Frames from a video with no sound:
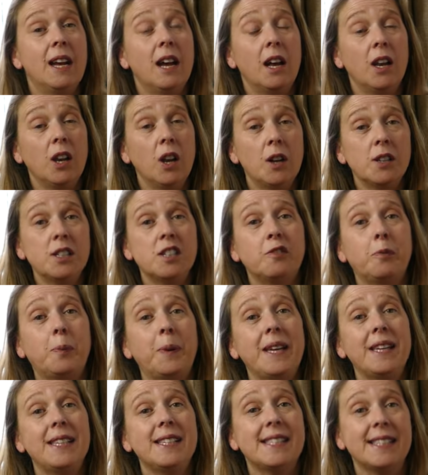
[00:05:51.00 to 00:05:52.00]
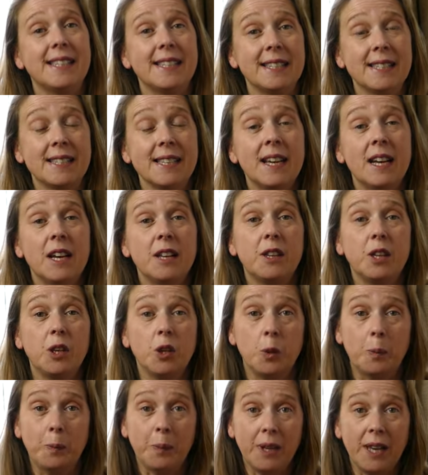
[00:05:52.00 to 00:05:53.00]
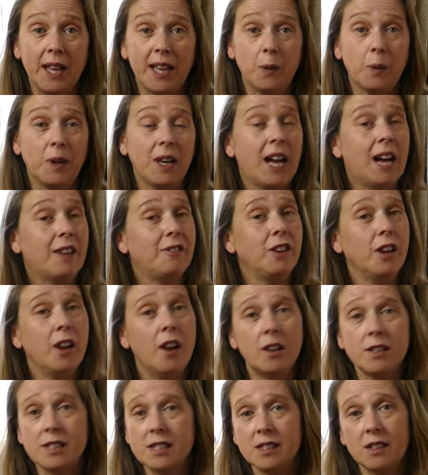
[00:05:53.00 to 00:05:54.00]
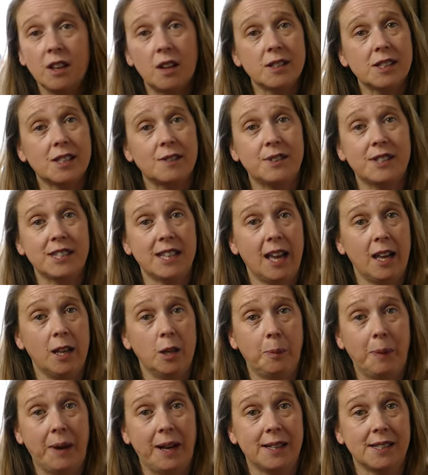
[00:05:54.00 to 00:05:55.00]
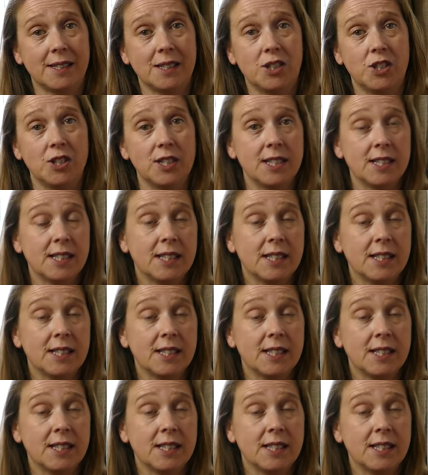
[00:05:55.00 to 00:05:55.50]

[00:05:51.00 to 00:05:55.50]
A lot of pieces that you play will have lots and lots of scale passages,